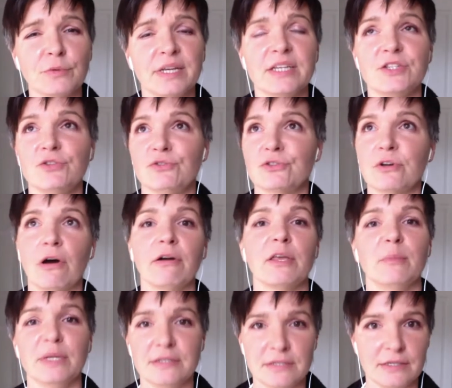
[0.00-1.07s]
and
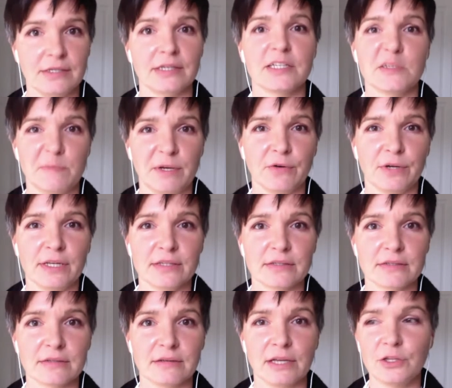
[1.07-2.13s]
we're very
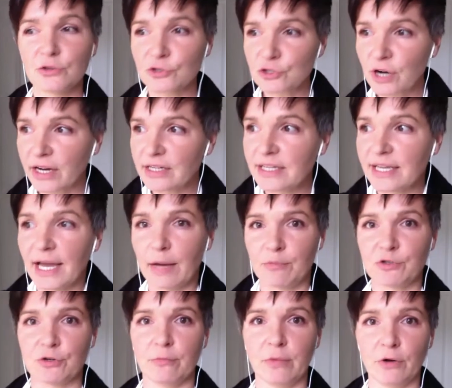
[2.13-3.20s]
serious. So
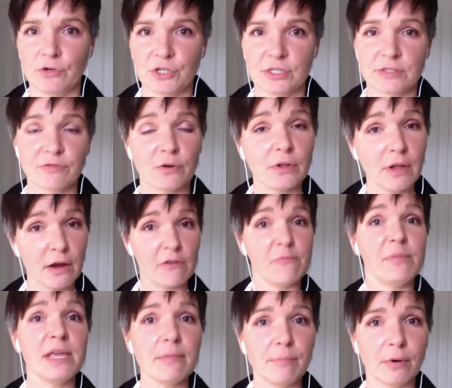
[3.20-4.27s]
we don't do
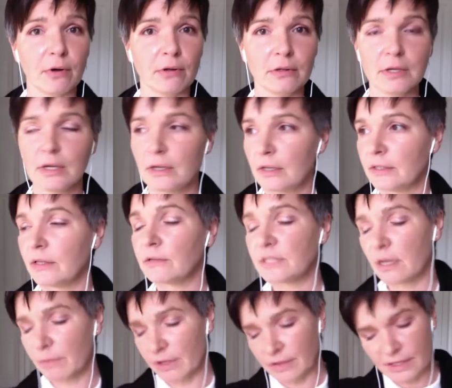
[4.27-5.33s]
emotions, we
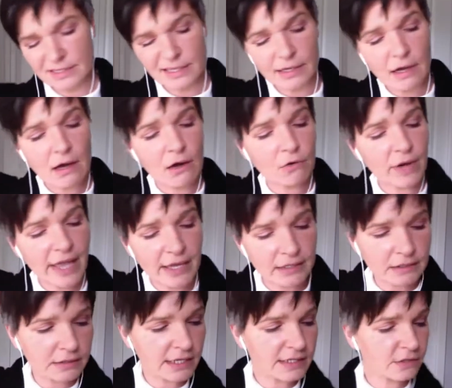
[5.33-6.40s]
don't do stories. That's
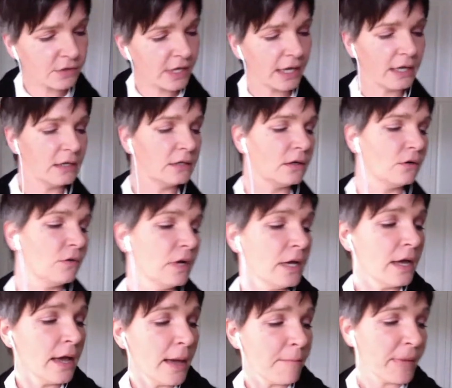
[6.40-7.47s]
not us. I'm like, wait
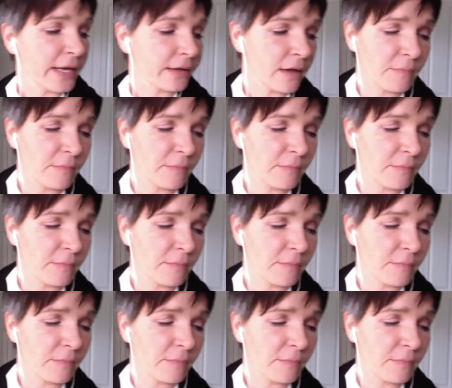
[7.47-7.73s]
a minute.